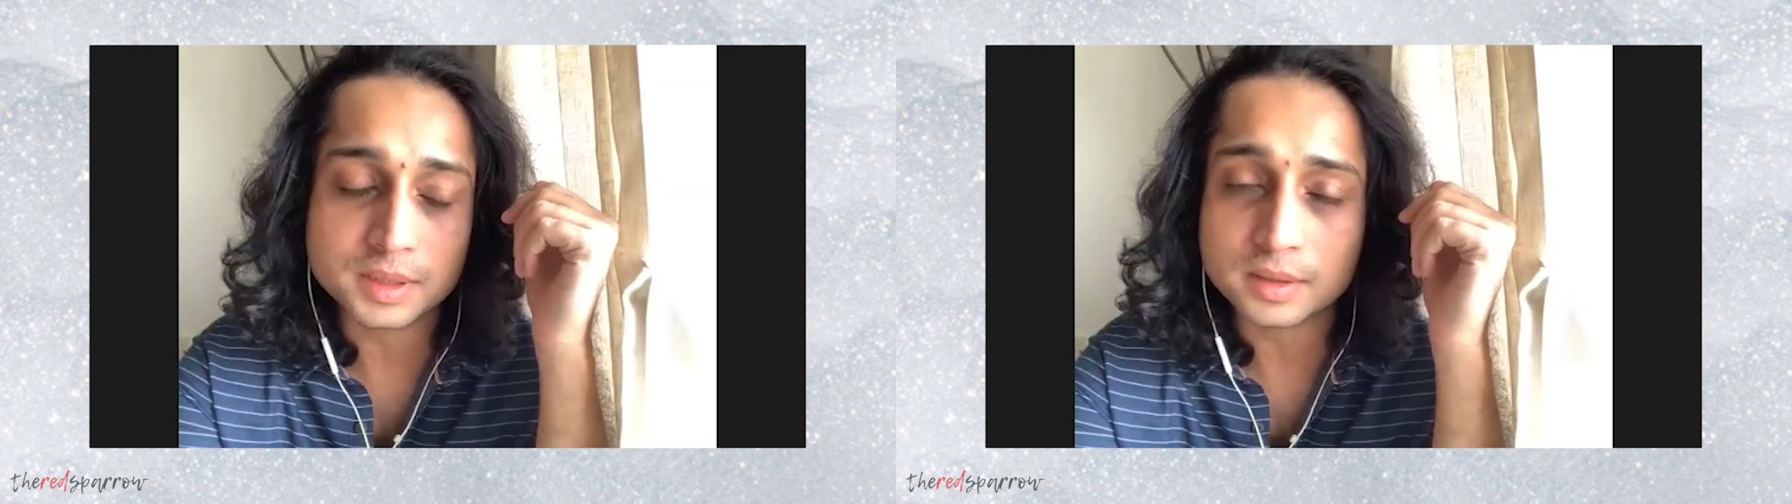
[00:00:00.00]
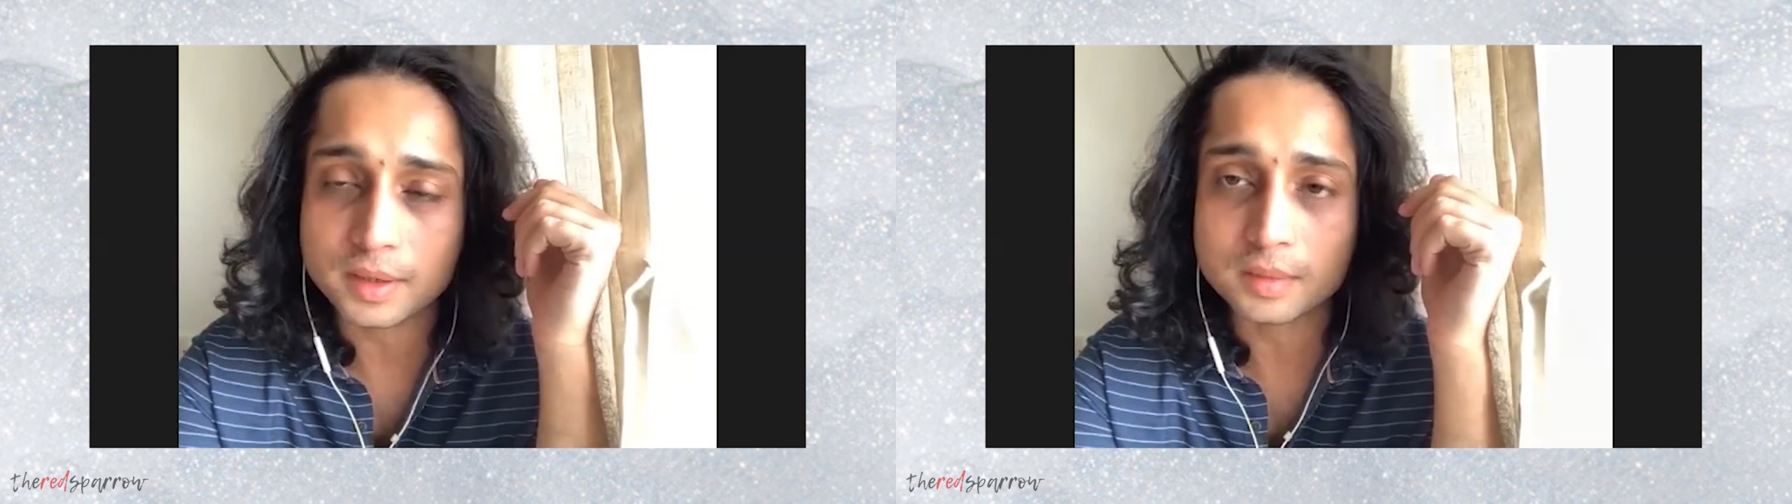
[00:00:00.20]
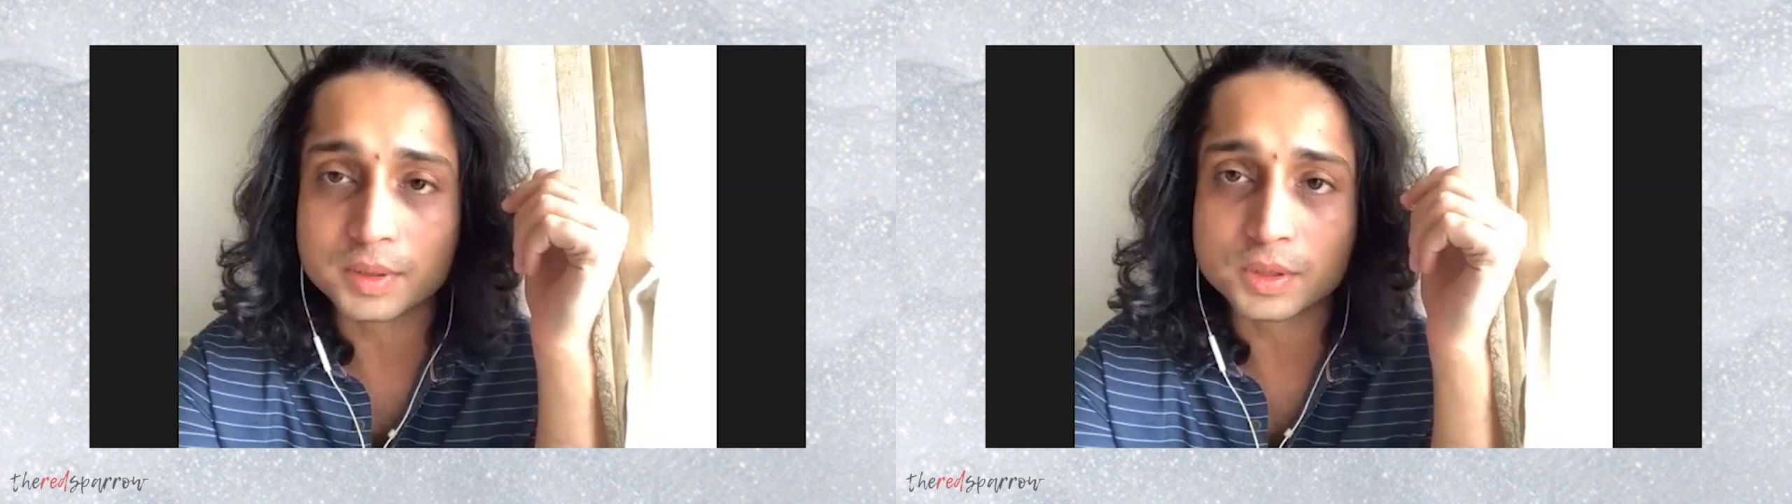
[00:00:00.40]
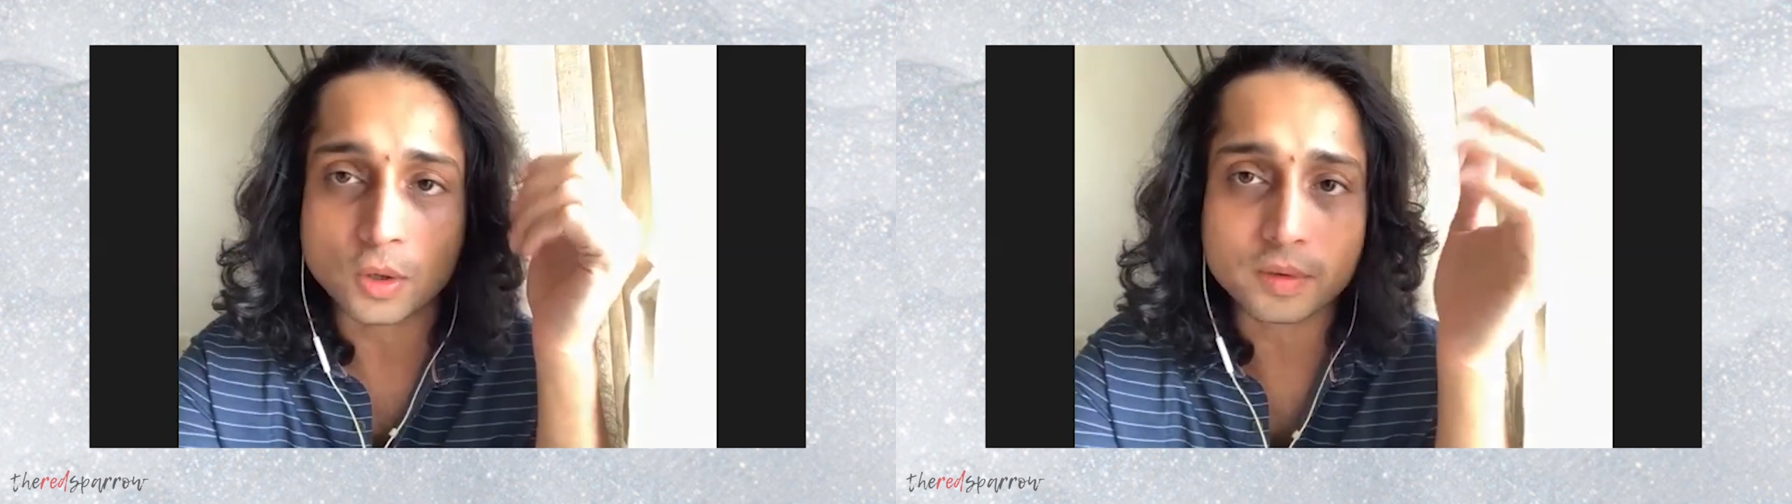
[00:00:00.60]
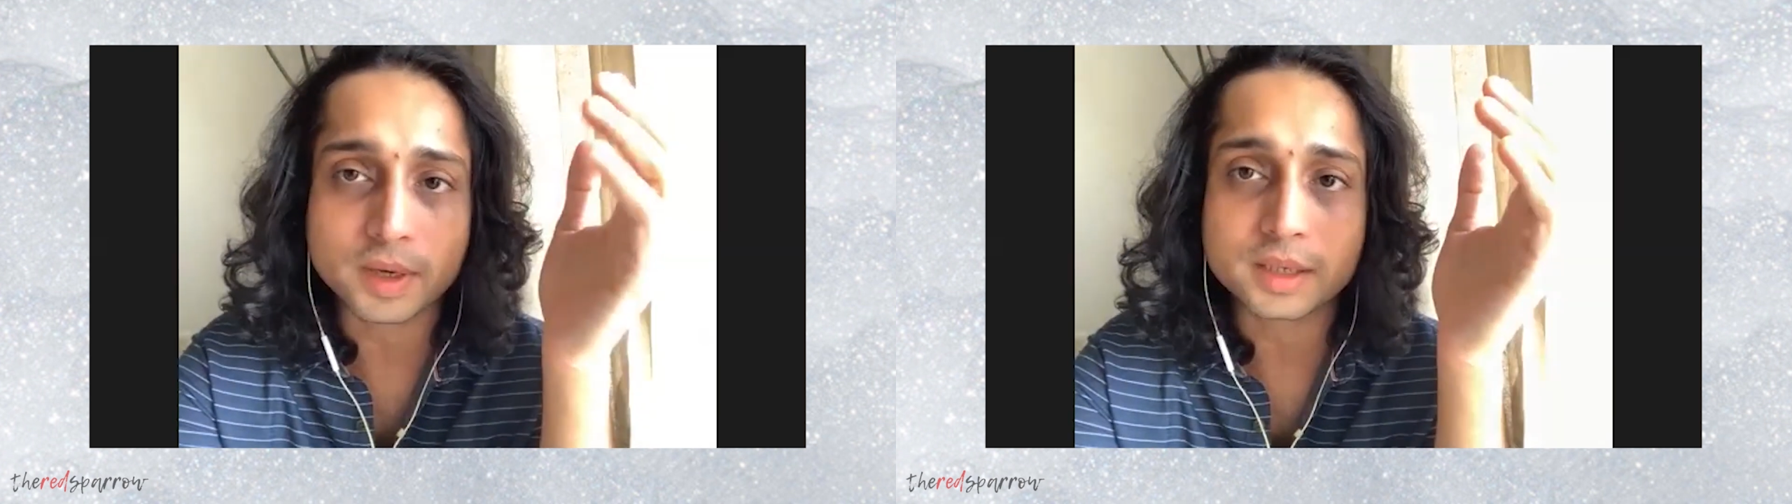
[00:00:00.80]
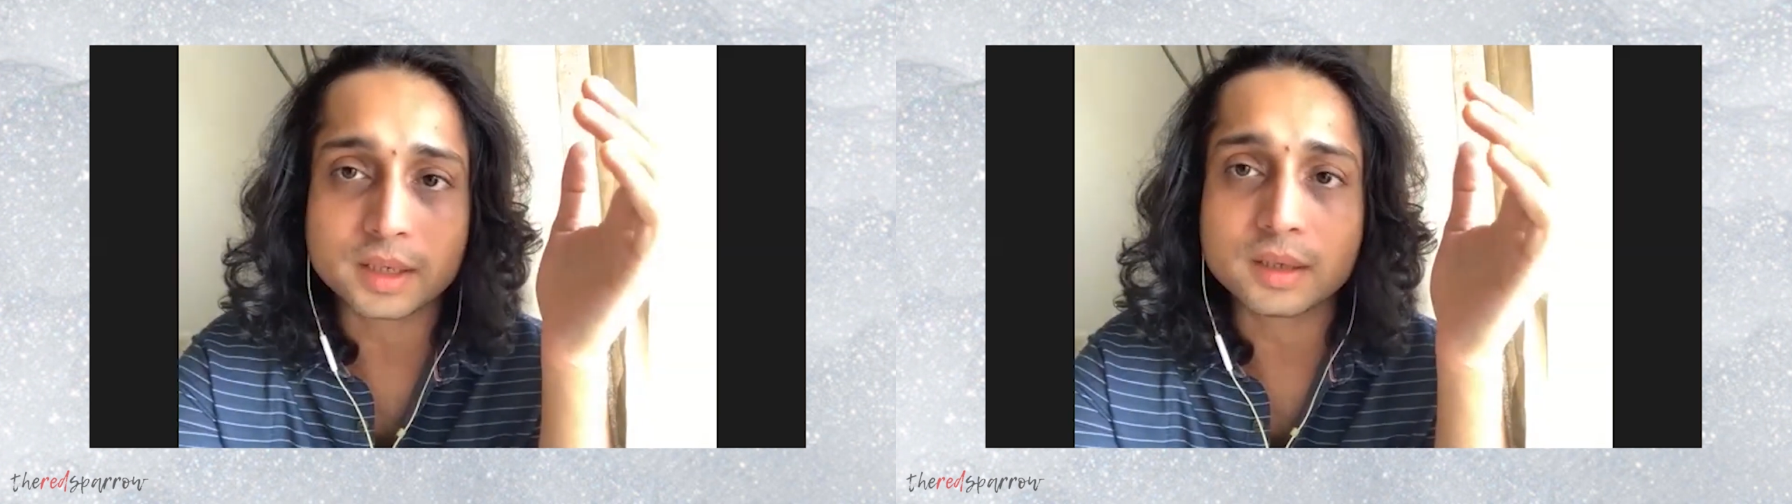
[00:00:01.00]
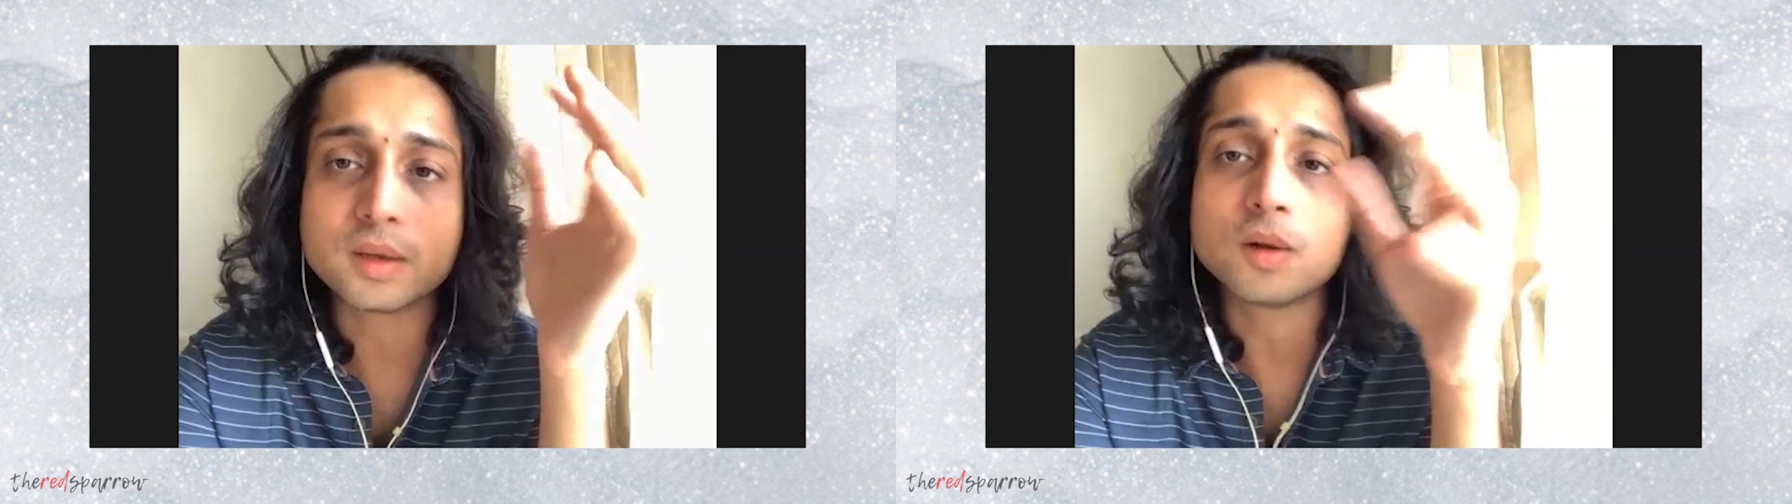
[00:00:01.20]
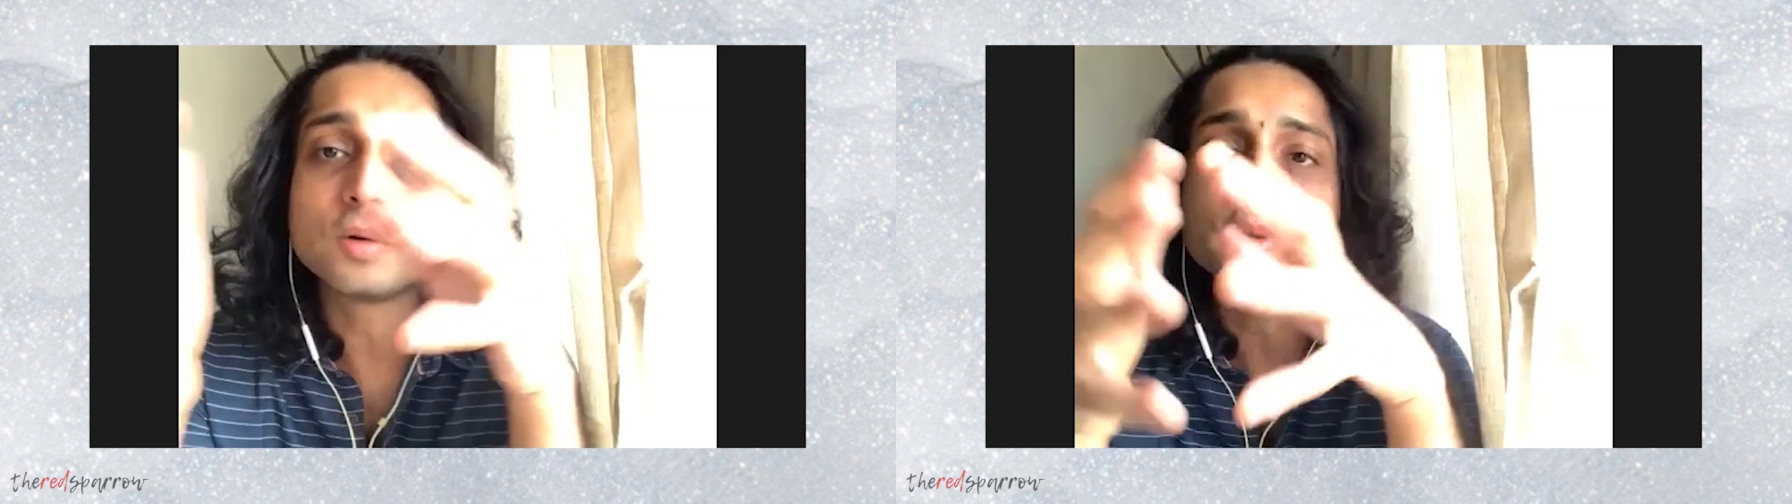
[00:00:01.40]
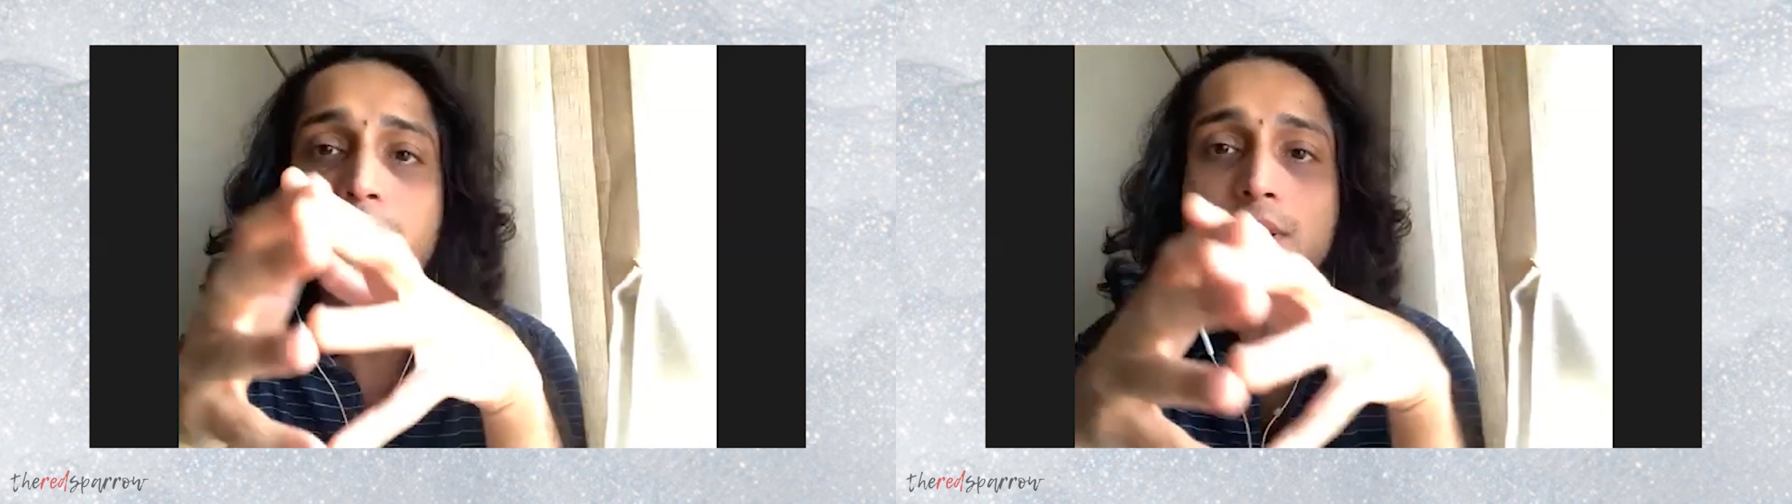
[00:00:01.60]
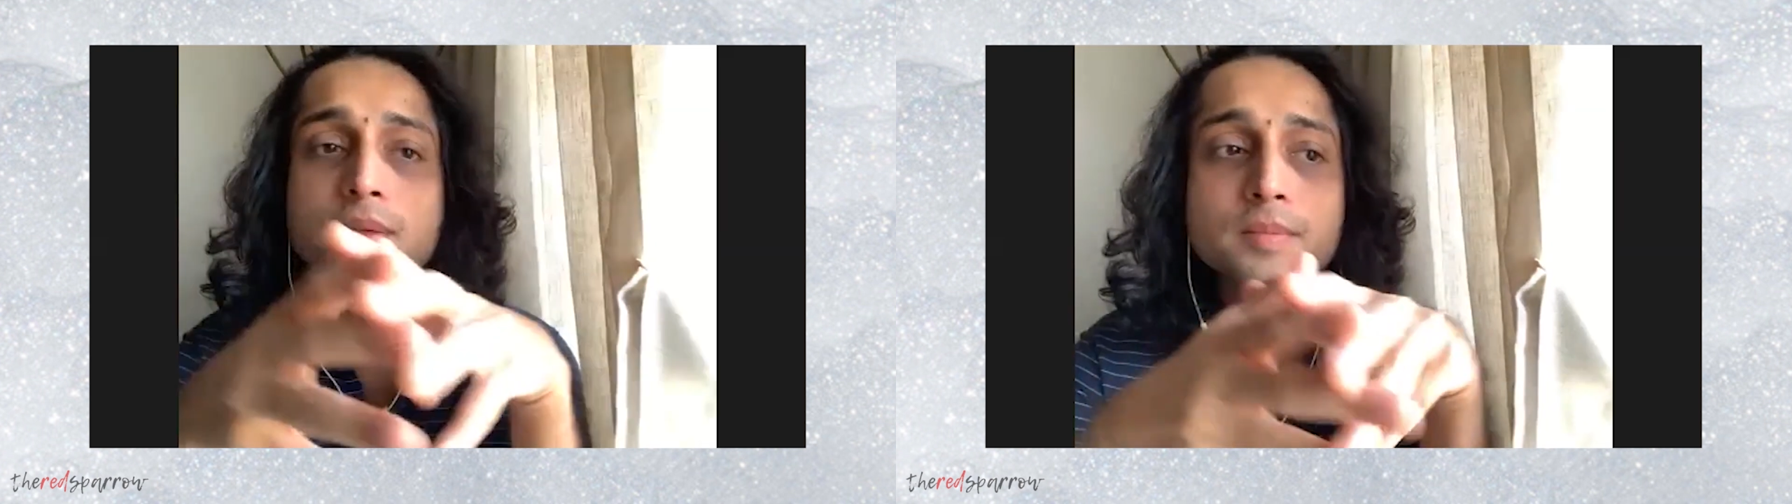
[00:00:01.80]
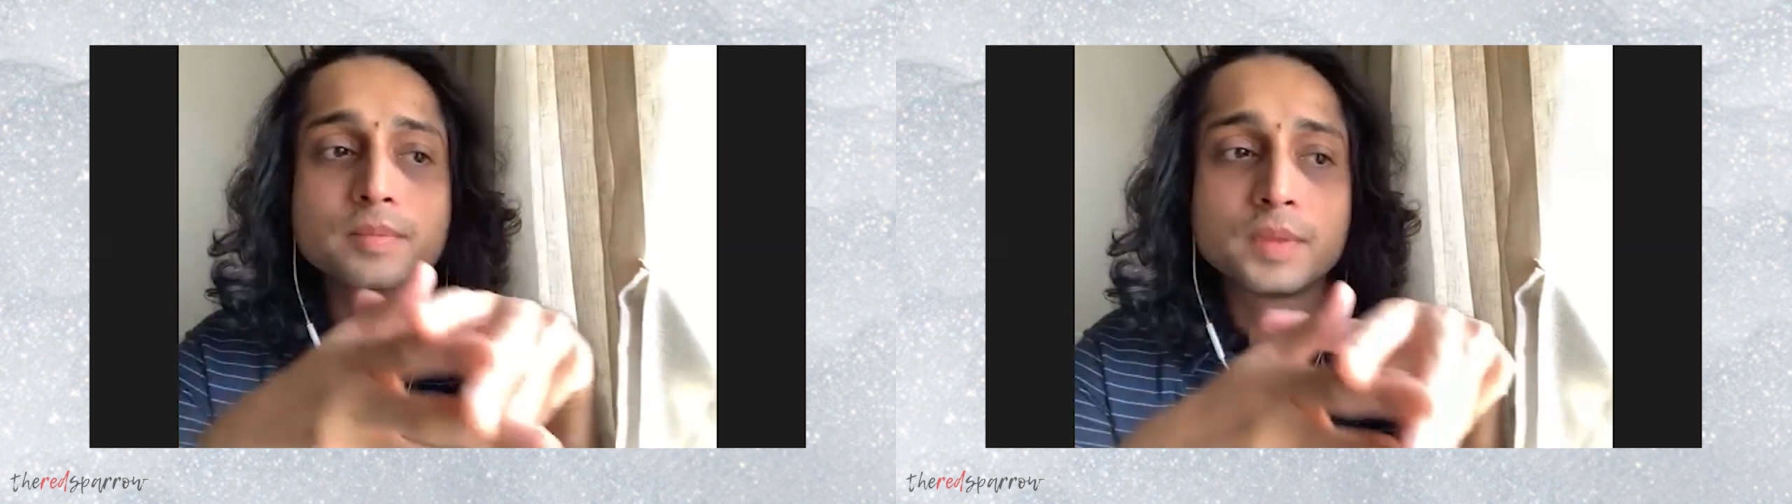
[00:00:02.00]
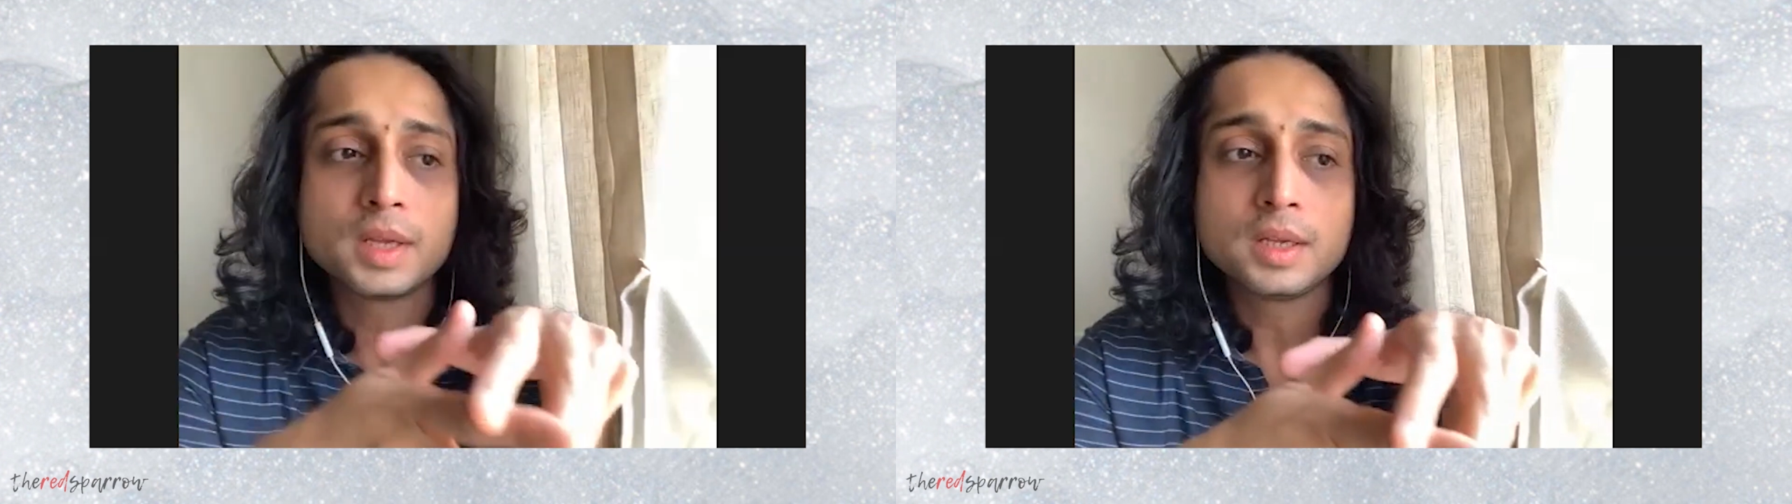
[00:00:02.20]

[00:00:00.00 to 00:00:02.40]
songwriting along with some